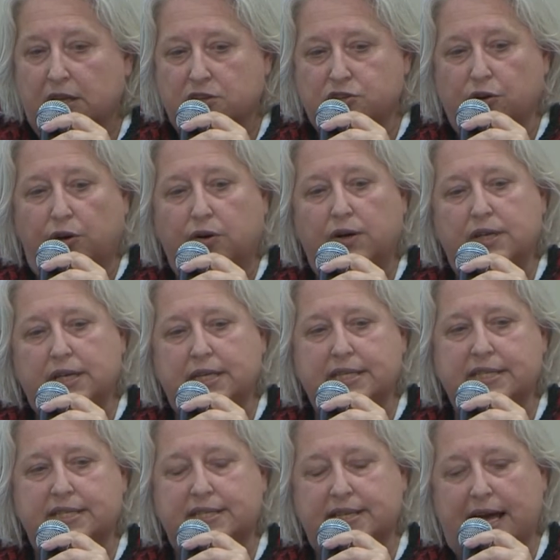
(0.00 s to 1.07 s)
So
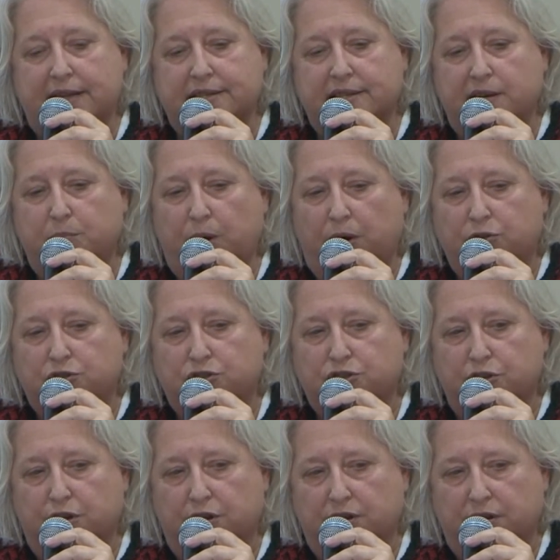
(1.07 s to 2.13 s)
it's that about
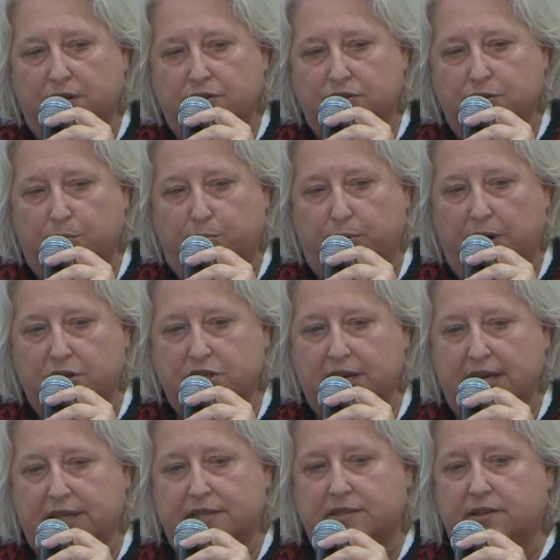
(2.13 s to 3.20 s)
the
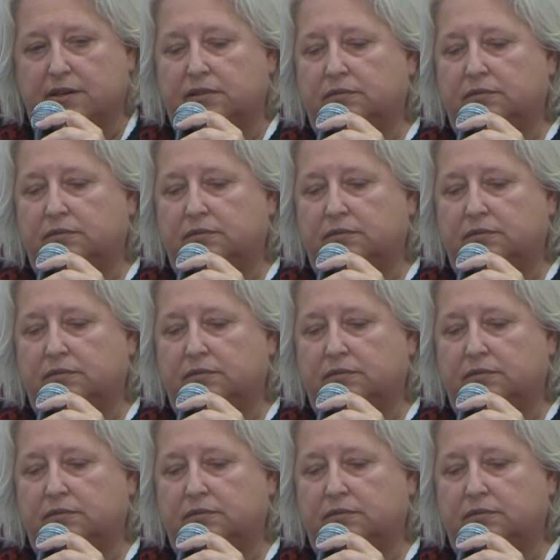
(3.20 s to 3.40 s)
project.